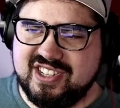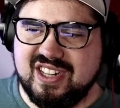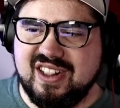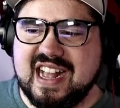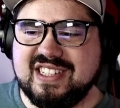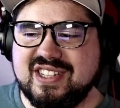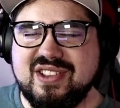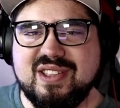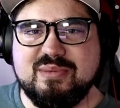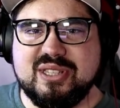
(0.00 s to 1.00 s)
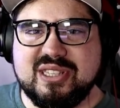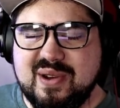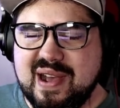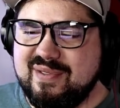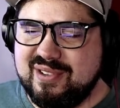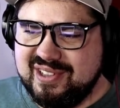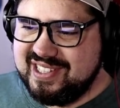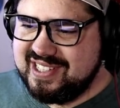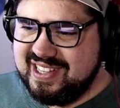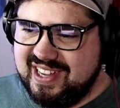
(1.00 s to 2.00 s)
just glides through them so
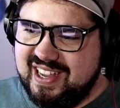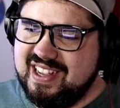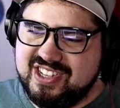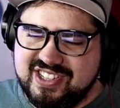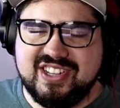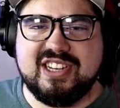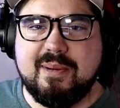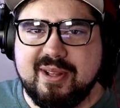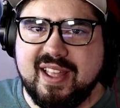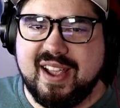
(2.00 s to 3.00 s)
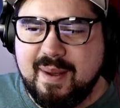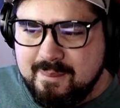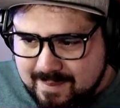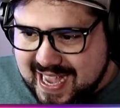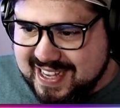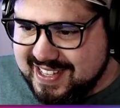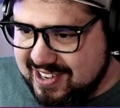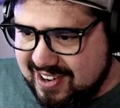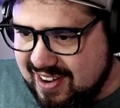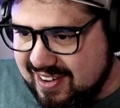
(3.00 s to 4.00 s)
effortlessly. She's a double kick
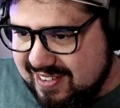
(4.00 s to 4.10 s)
master.